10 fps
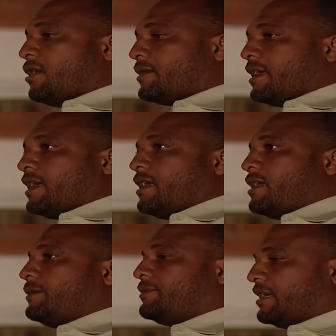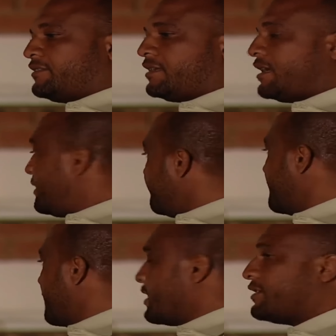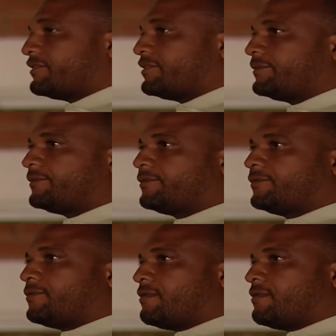Okay, yes, I guess.